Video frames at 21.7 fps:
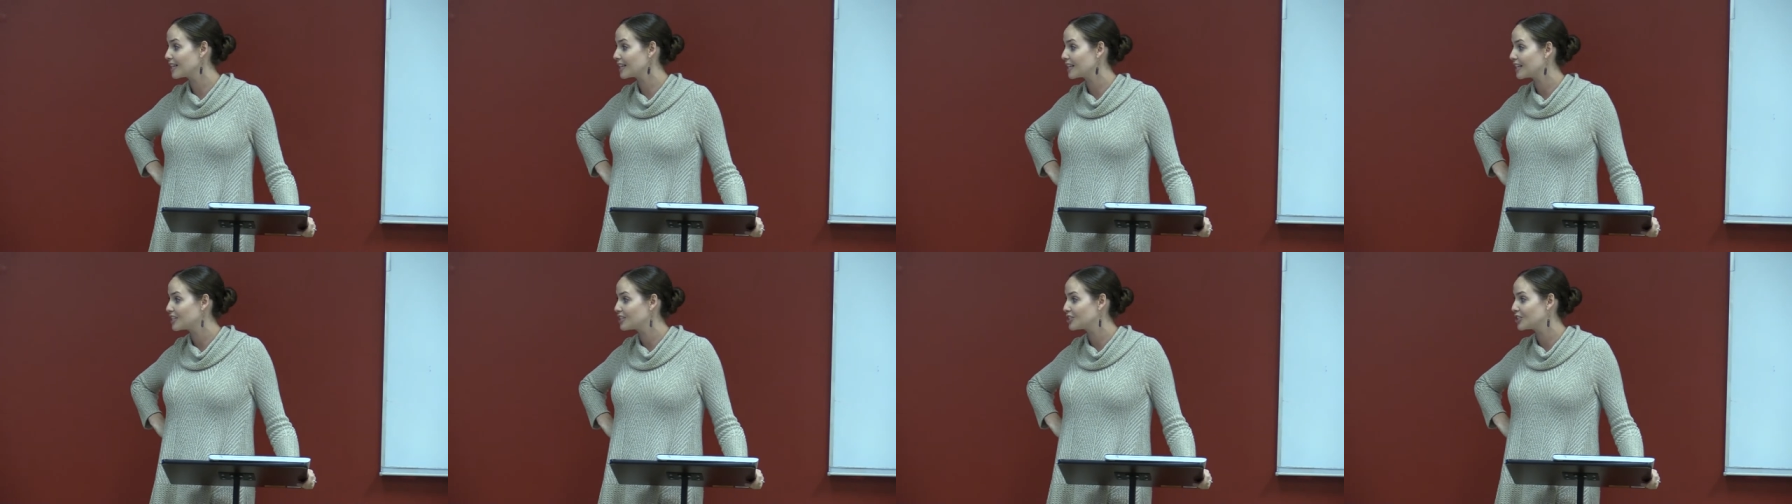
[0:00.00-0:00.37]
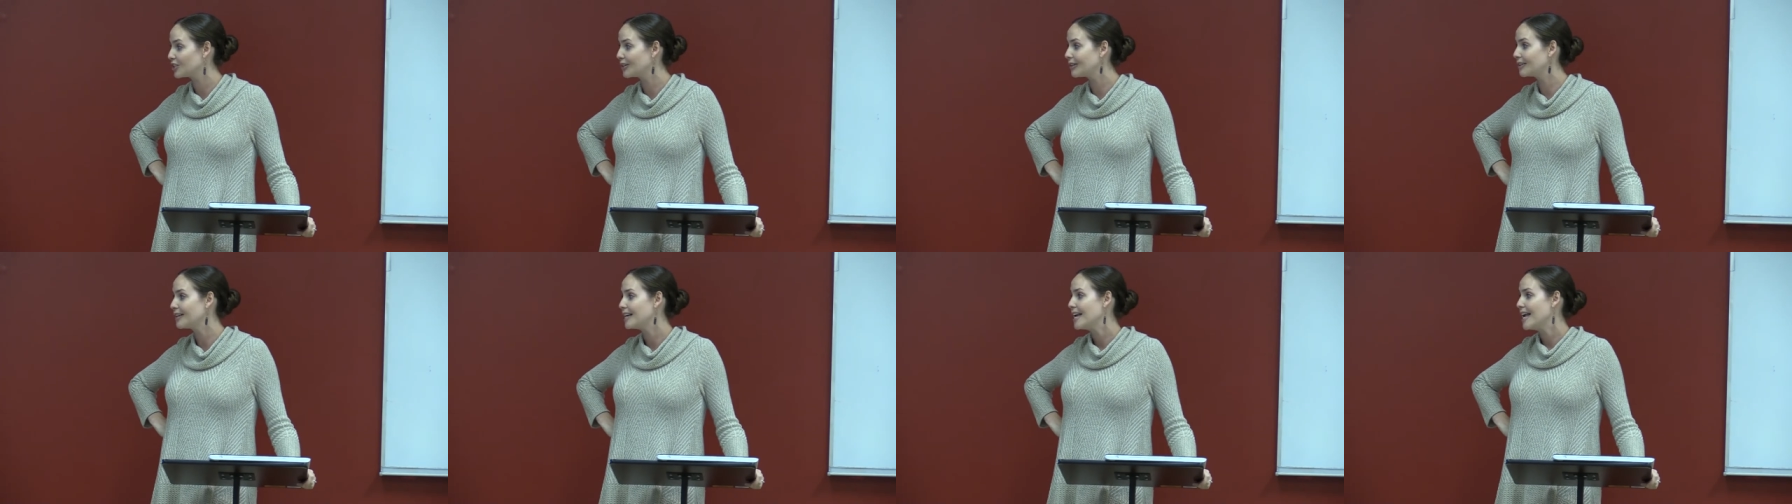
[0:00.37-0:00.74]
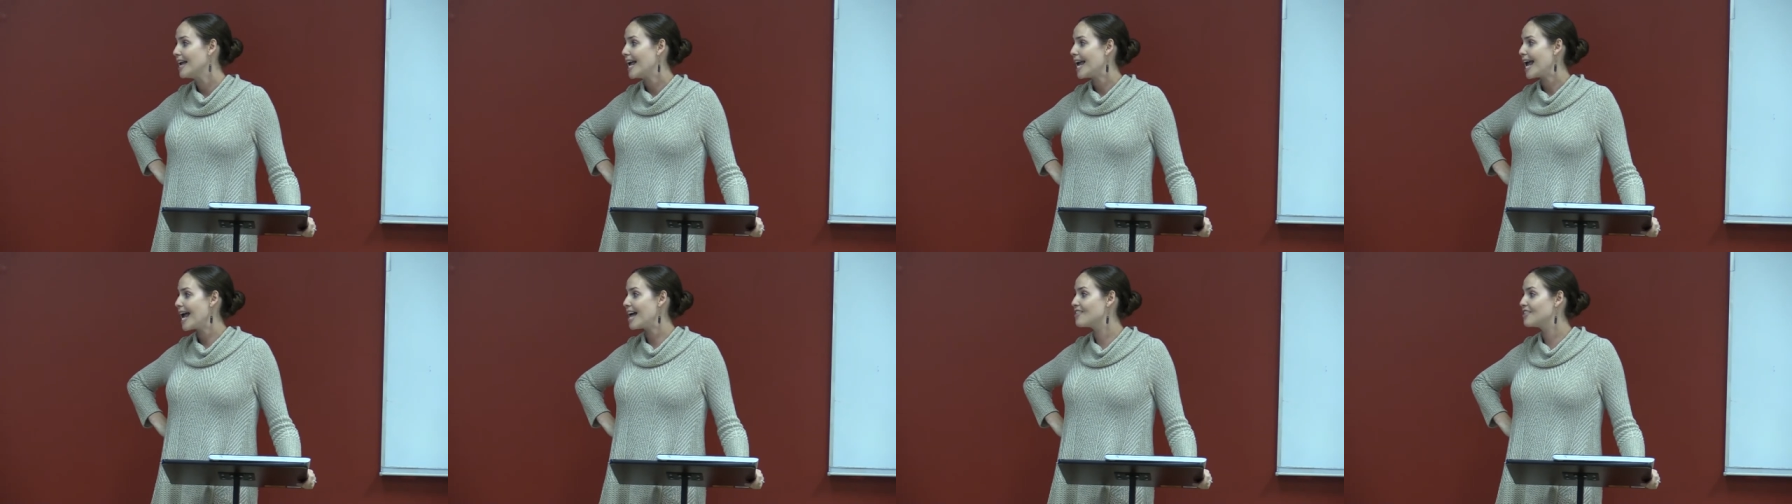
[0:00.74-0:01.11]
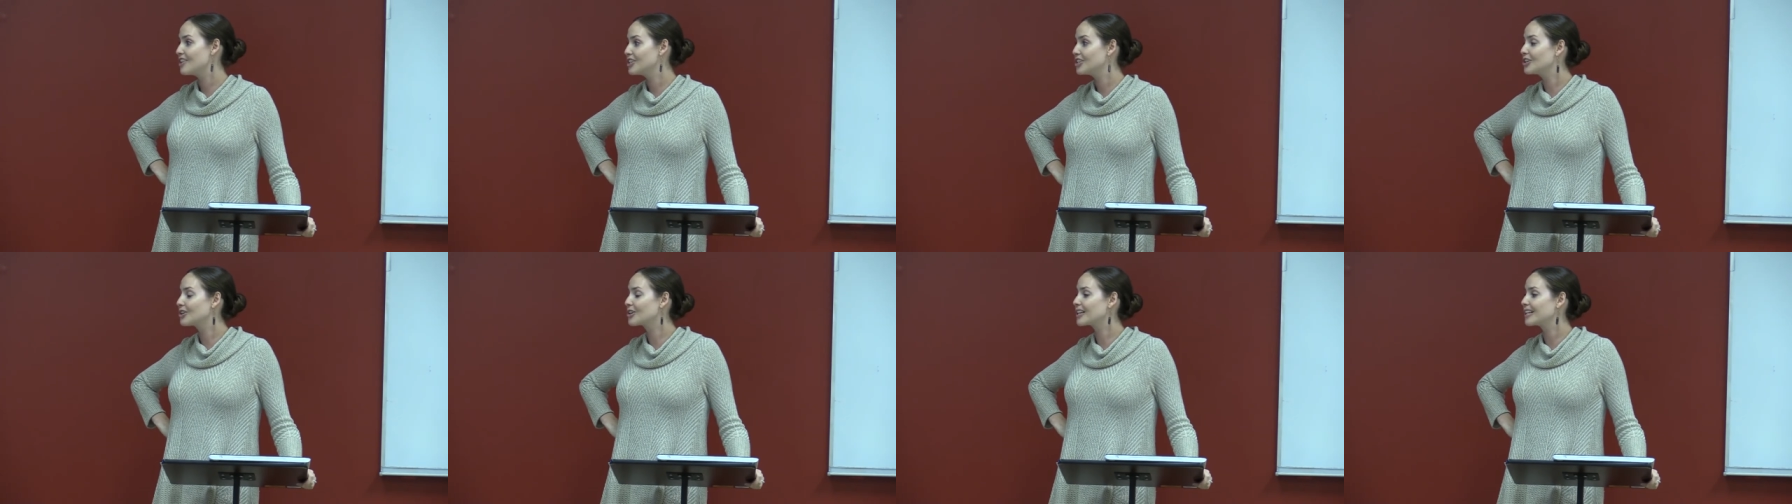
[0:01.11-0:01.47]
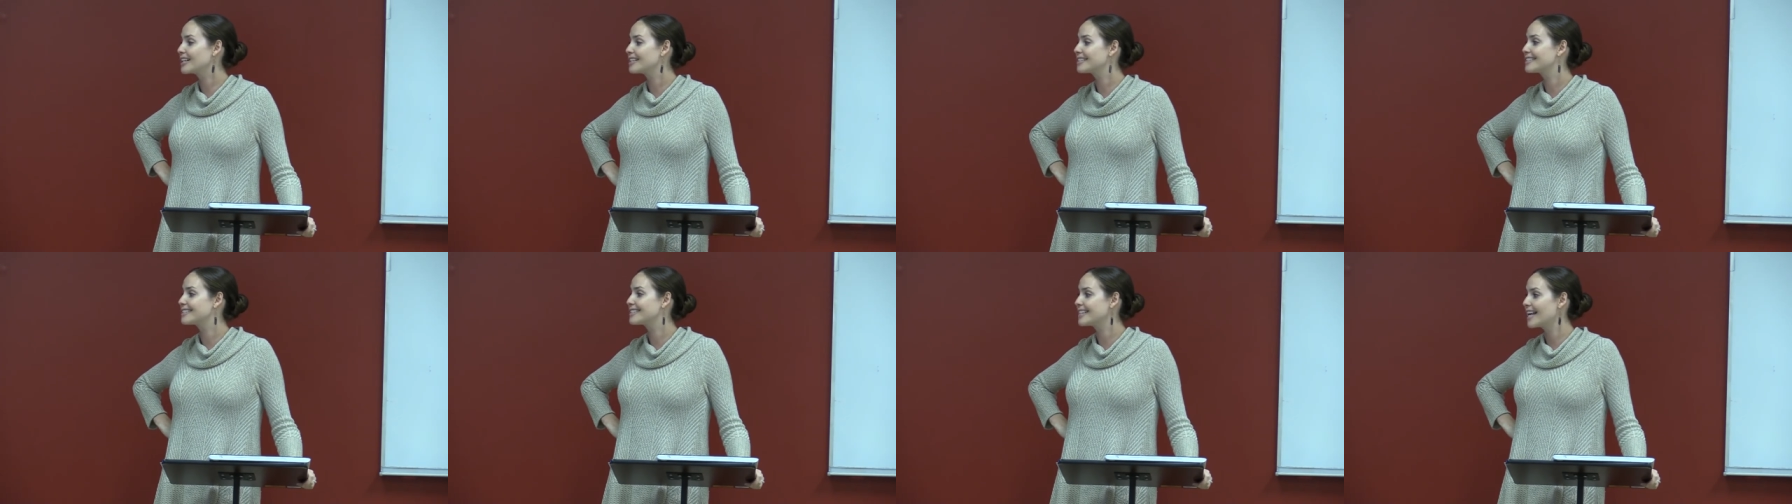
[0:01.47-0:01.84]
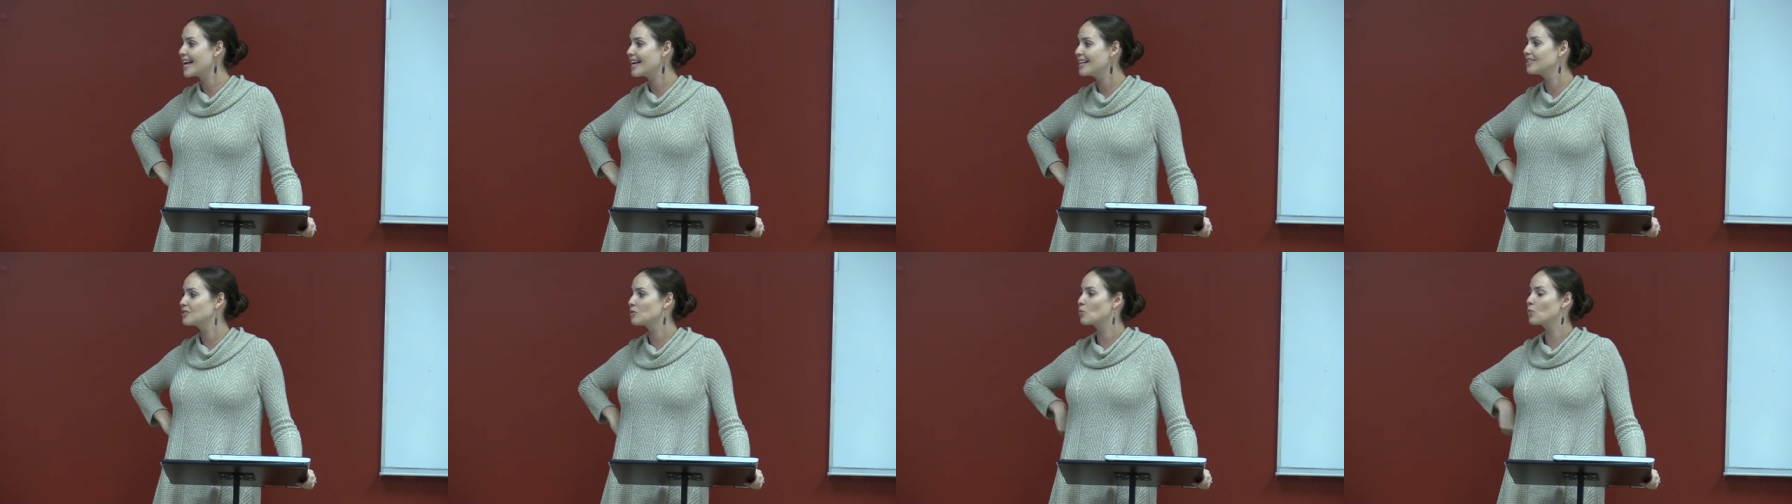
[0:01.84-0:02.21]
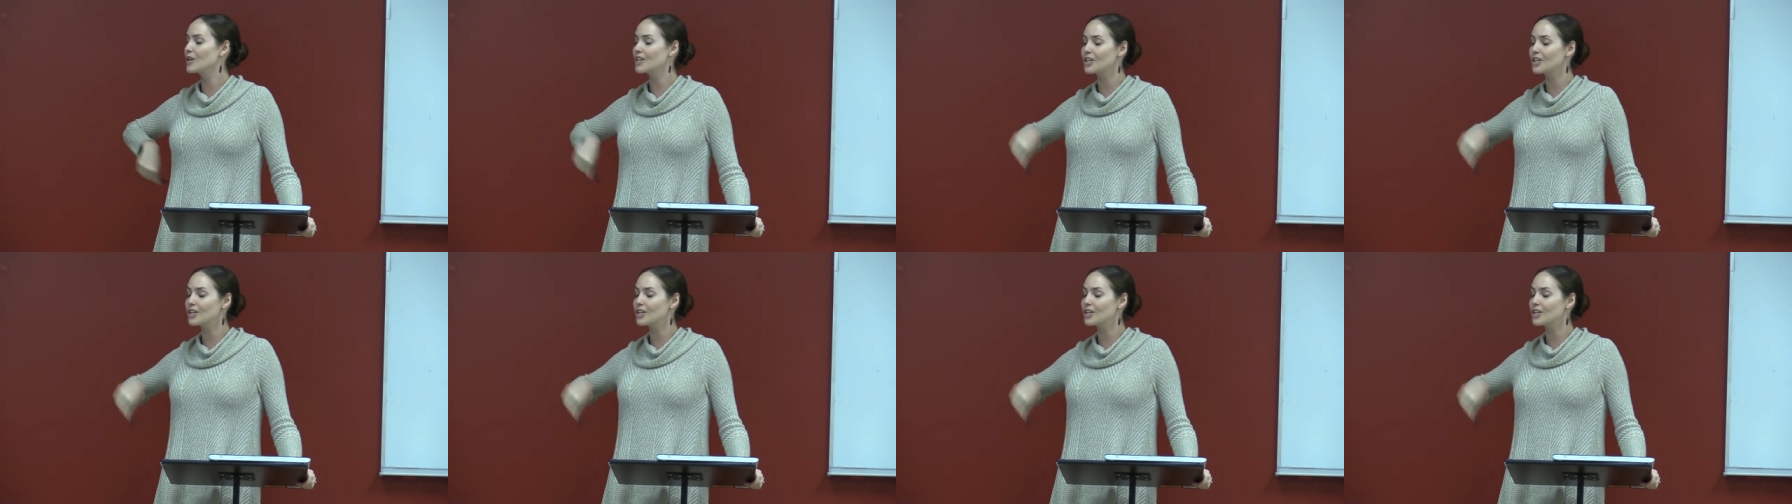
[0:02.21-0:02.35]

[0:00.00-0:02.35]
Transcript: to get into. And then you're going to send,